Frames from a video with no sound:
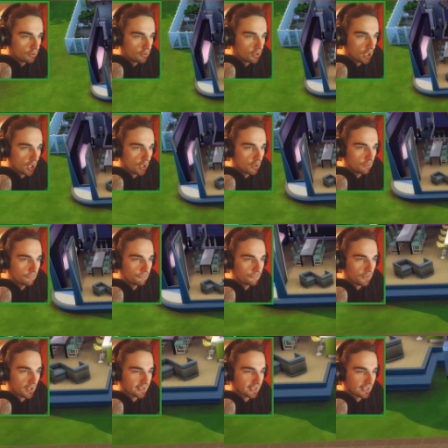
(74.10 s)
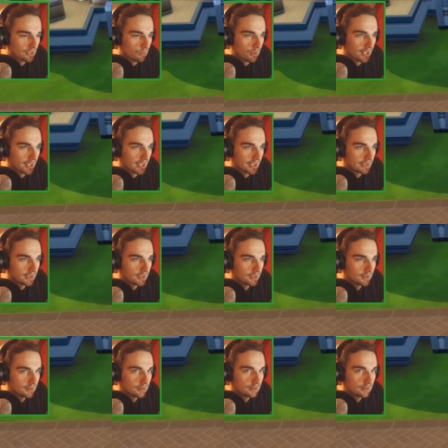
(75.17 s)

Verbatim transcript: No fucking way.